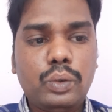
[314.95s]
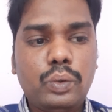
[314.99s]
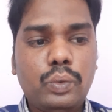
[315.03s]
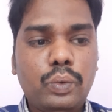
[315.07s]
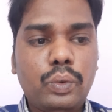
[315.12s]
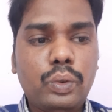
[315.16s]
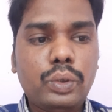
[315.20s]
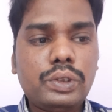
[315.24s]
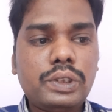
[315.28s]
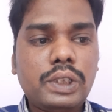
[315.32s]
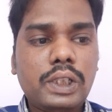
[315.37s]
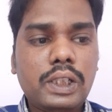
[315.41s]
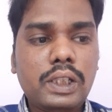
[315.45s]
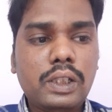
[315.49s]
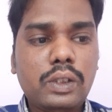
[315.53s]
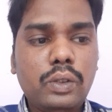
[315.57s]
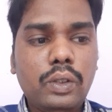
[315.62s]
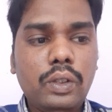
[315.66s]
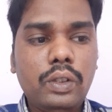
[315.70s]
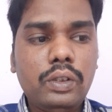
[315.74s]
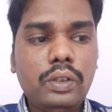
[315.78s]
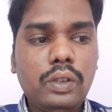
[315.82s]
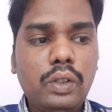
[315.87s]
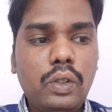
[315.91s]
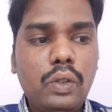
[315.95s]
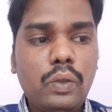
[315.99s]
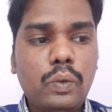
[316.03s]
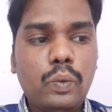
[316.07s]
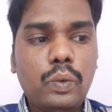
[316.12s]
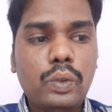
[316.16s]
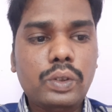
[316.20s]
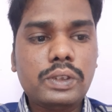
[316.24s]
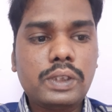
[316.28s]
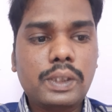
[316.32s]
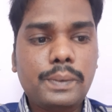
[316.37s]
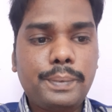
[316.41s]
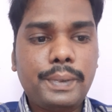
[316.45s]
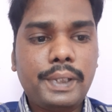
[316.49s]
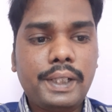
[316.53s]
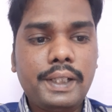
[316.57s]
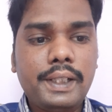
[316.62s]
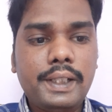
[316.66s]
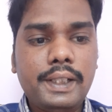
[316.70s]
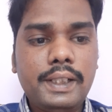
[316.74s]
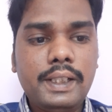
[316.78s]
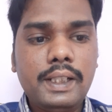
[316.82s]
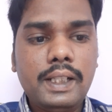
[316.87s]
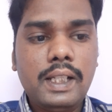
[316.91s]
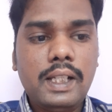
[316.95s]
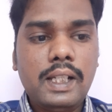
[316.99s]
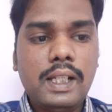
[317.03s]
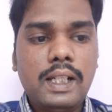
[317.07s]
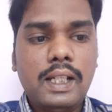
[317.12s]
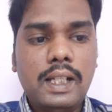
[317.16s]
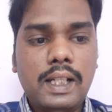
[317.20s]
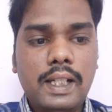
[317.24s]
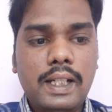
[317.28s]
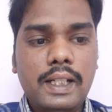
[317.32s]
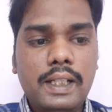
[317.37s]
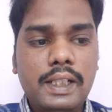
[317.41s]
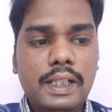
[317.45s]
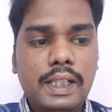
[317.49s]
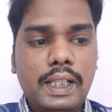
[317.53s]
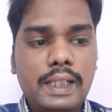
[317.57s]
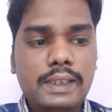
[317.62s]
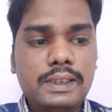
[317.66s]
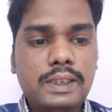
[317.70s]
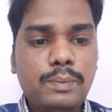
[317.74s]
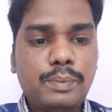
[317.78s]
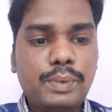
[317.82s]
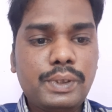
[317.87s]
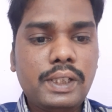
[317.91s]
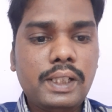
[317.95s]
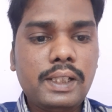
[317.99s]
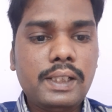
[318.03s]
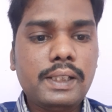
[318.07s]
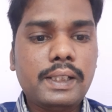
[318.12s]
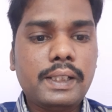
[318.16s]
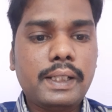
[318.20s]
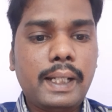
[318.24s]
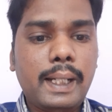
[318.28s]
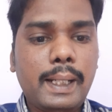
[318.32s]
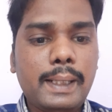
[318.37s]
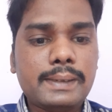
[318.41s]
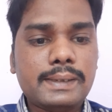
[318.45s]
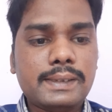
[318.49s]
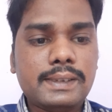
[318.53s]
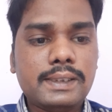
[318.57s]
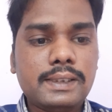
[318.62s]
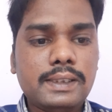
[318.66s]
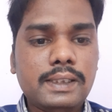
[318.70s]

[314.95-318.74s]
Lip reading: Votes on account, votes of credit and exceptional grants.